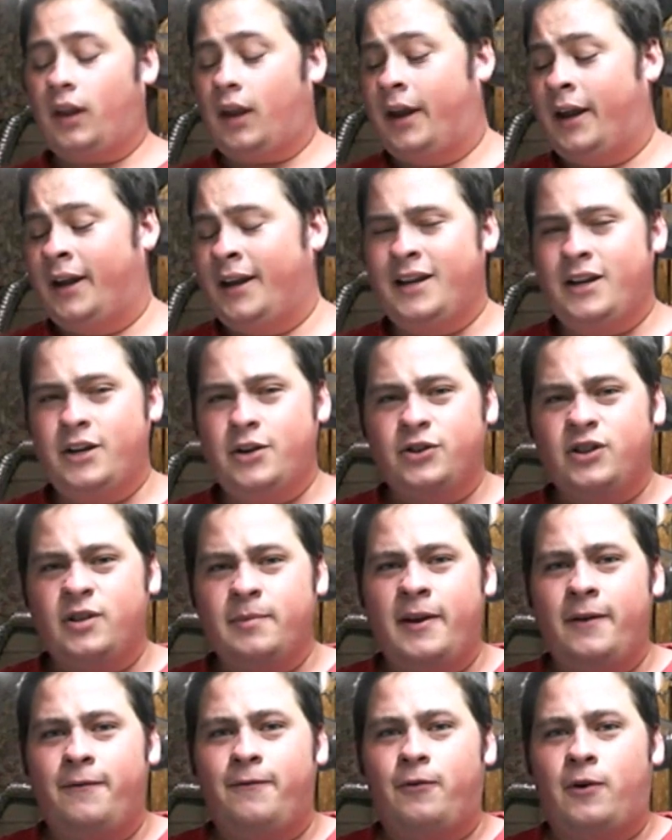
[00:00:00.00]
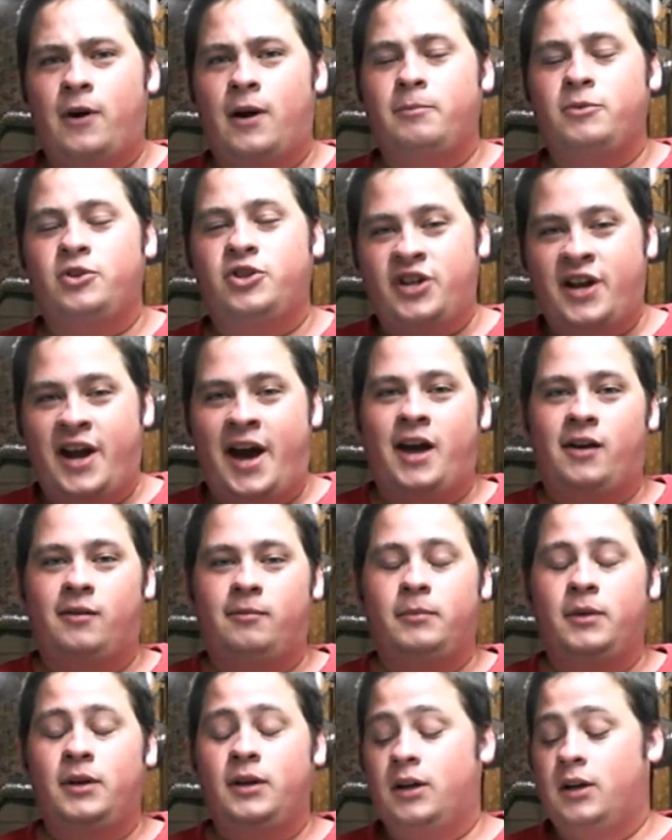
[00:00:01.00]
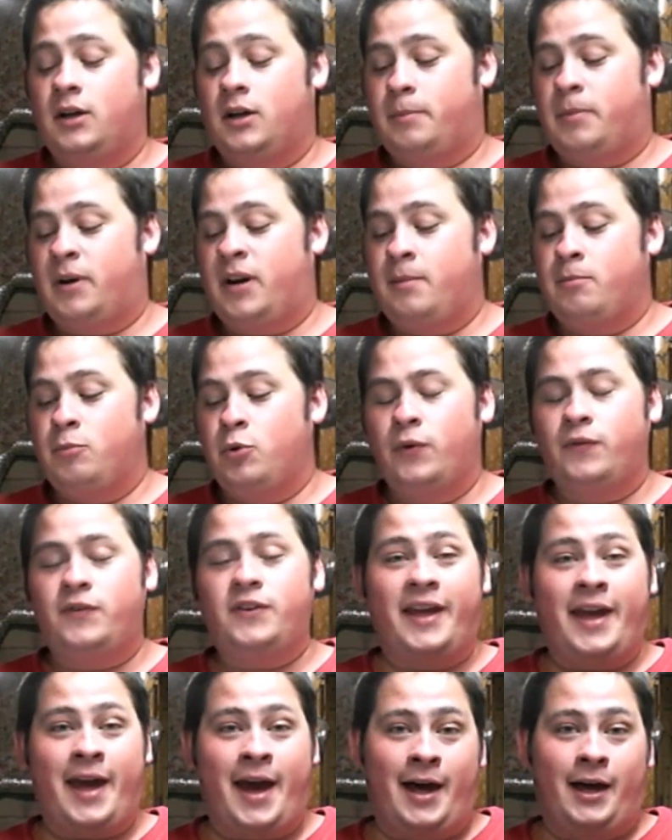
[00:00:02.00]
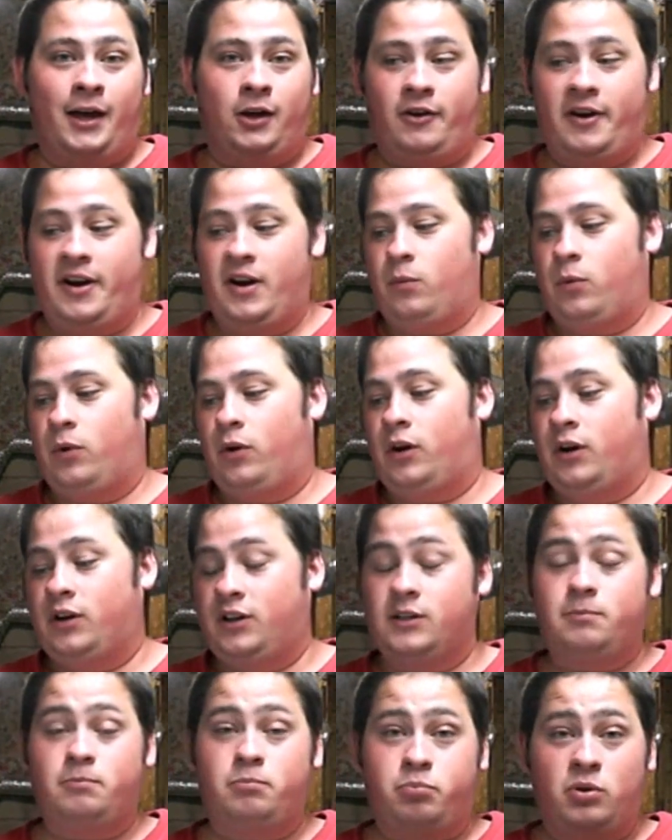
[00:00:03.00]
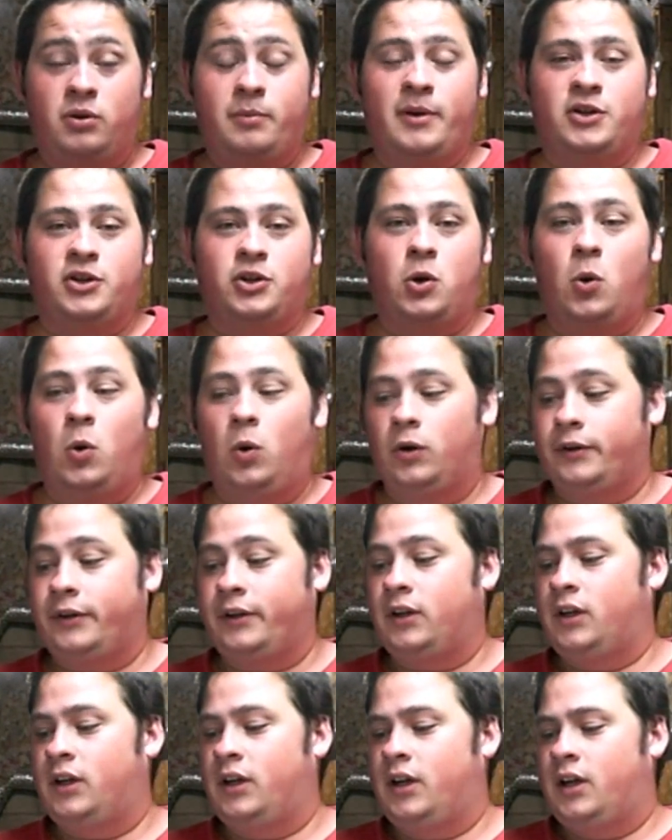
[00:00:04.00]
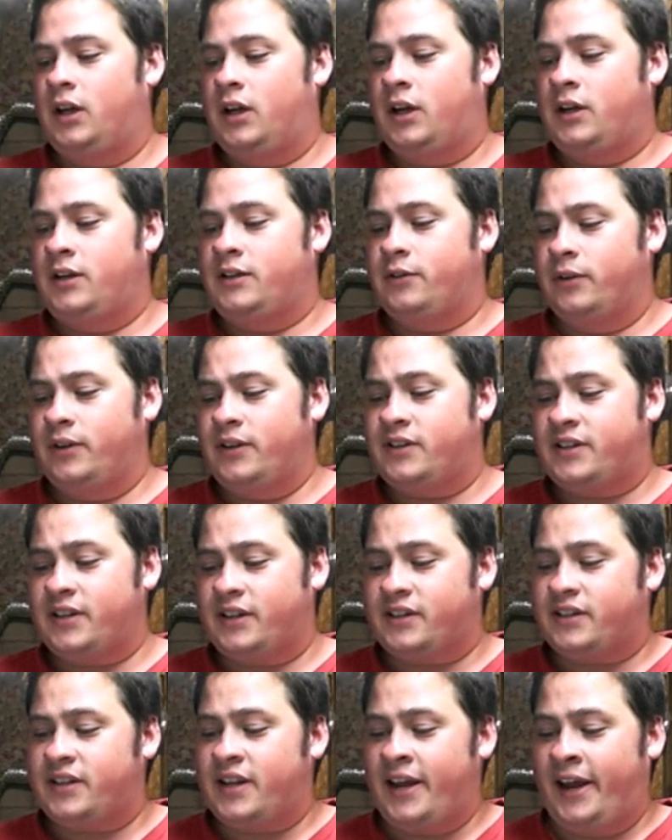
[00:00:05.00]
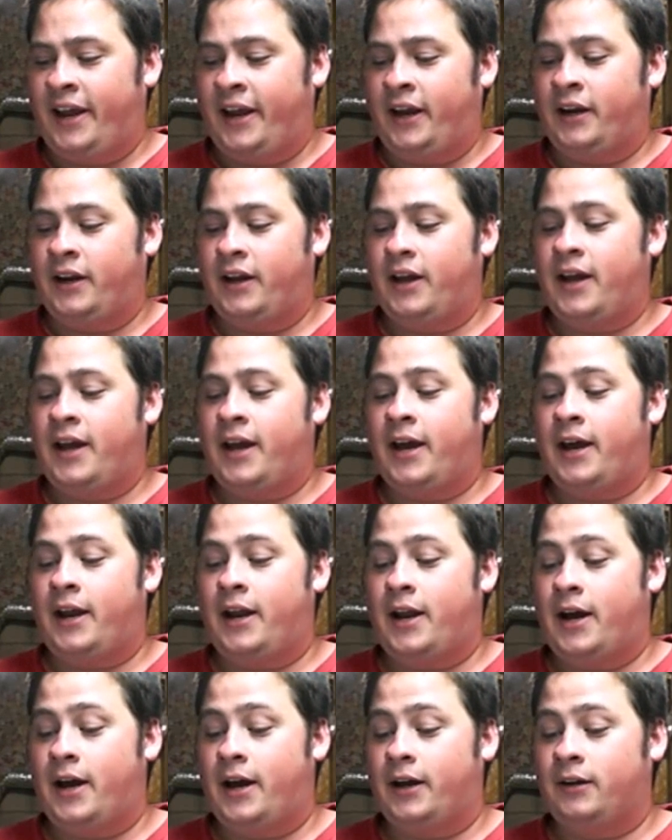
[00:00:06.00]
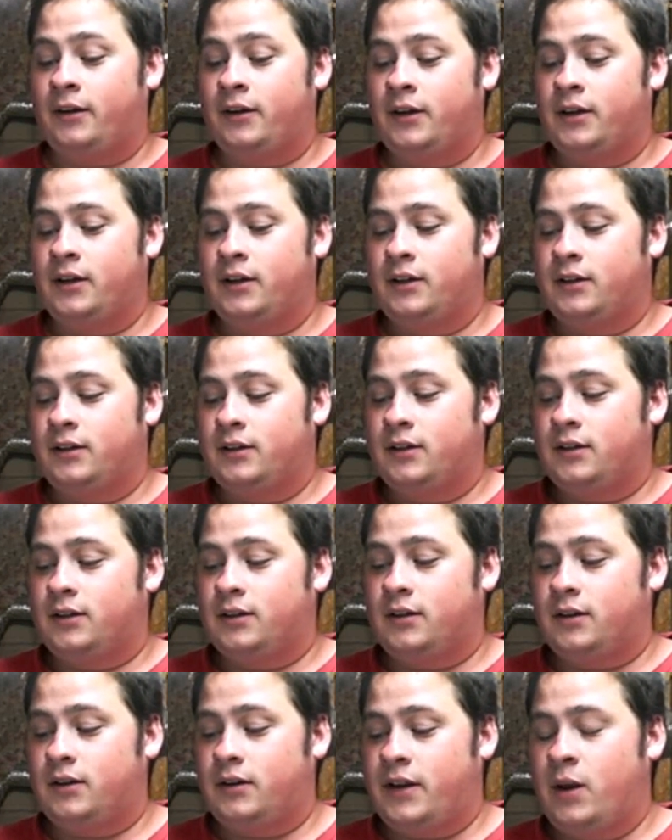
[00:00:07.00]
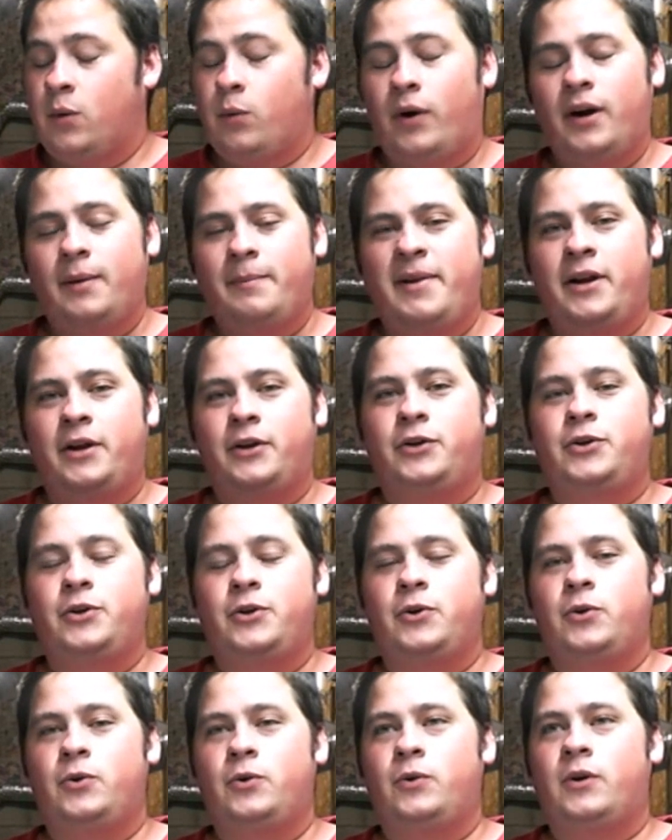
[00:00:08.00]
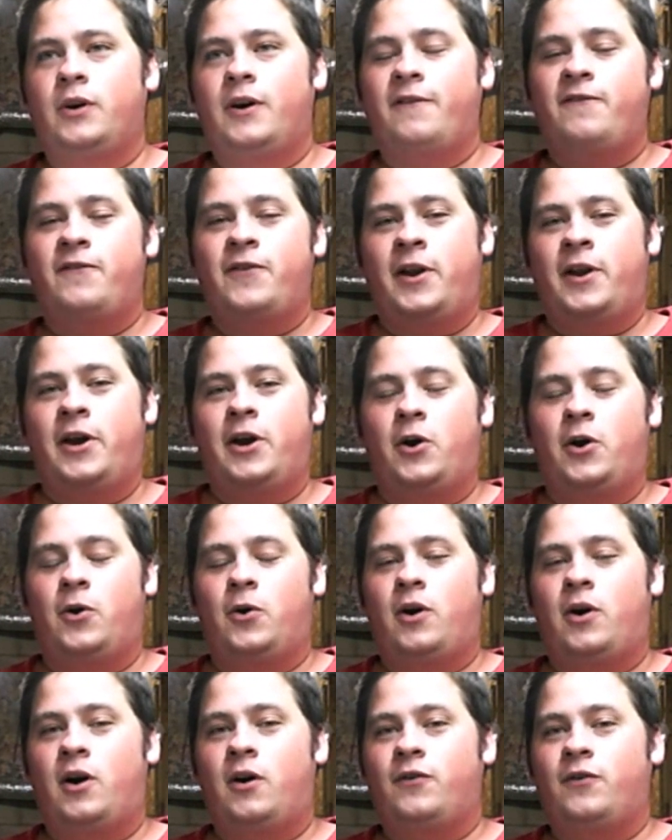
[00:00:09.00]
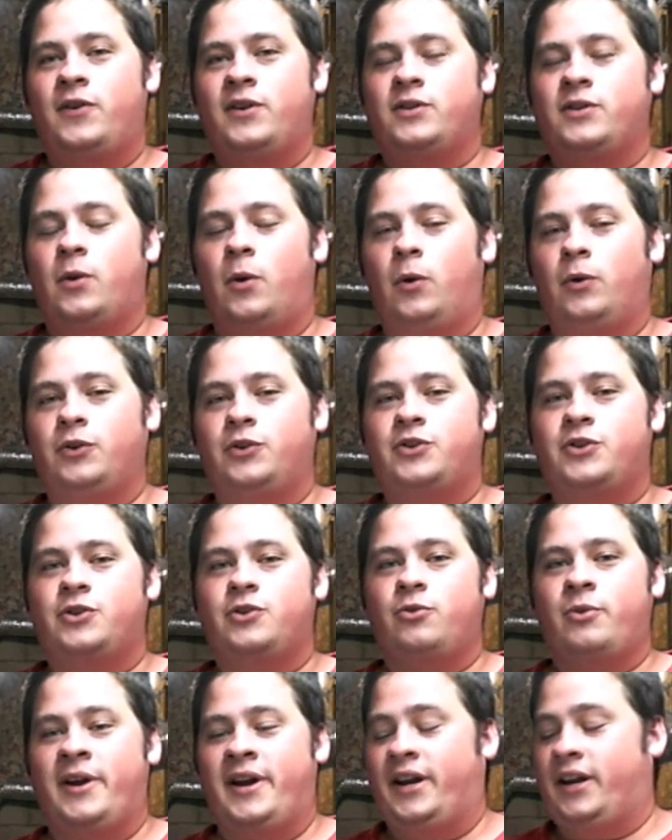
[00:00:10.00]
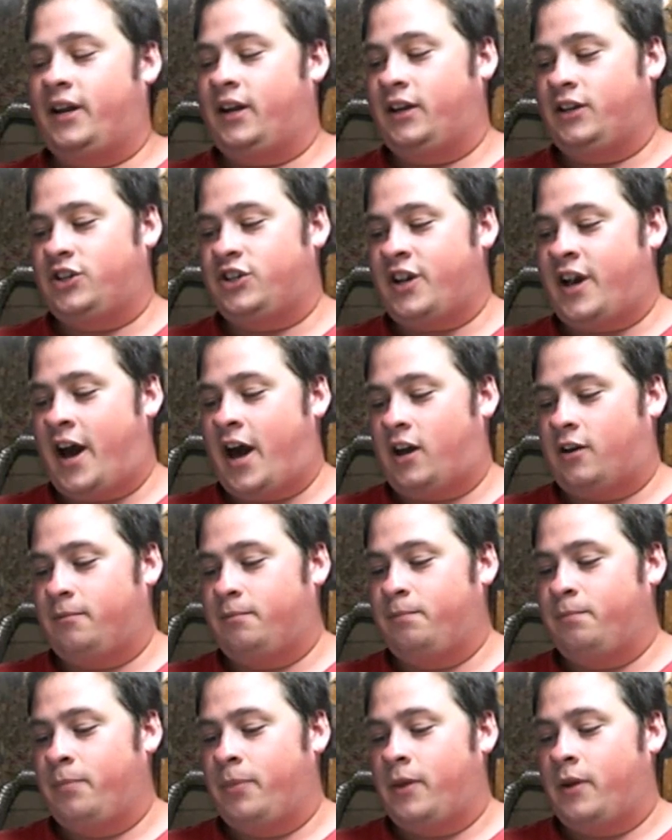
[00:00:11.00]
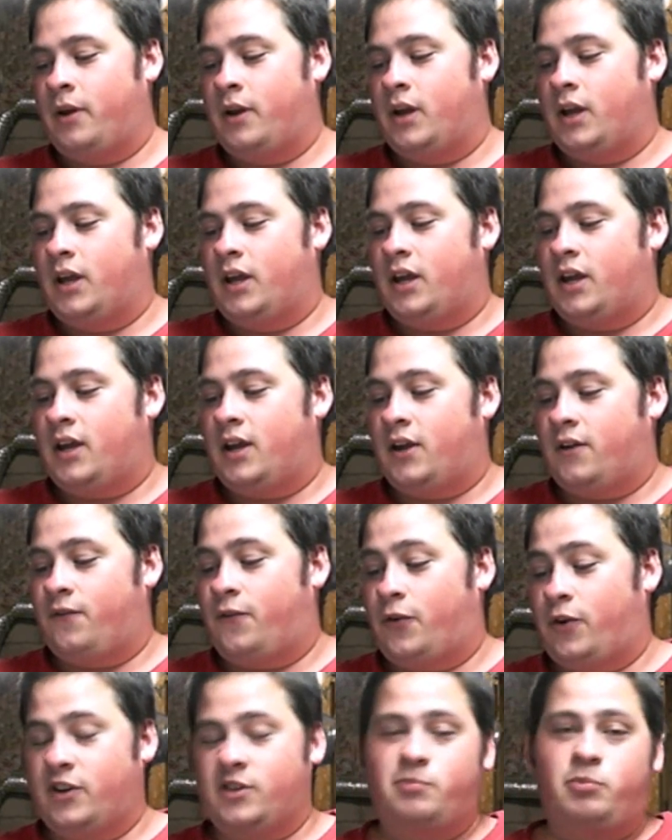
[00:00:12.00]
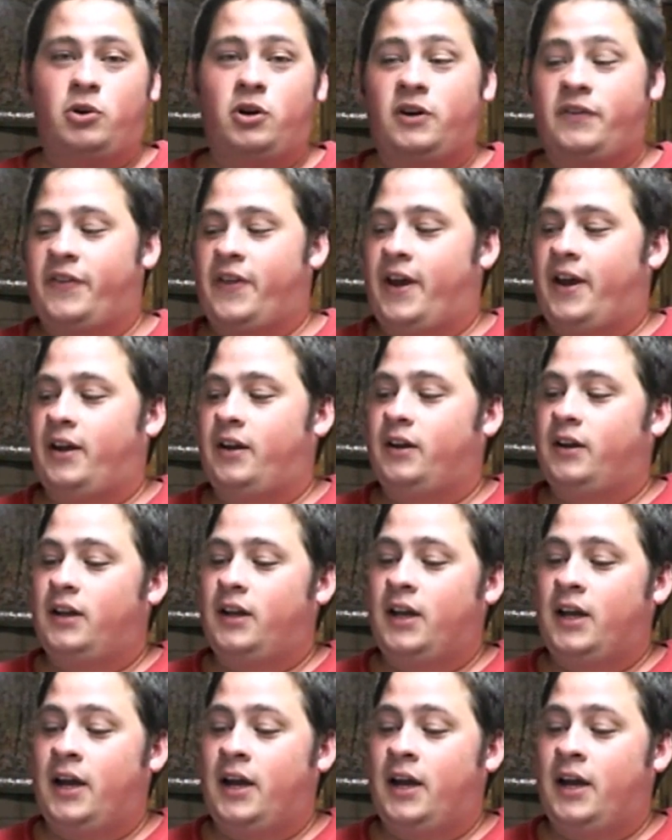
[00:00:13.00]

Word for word: And he used to be from Chatham, but he moved to Calgary, where it's pretty much cold. He's only sixteen, and uh, he wanted me to do a video of his old street in Chatham for his birthday.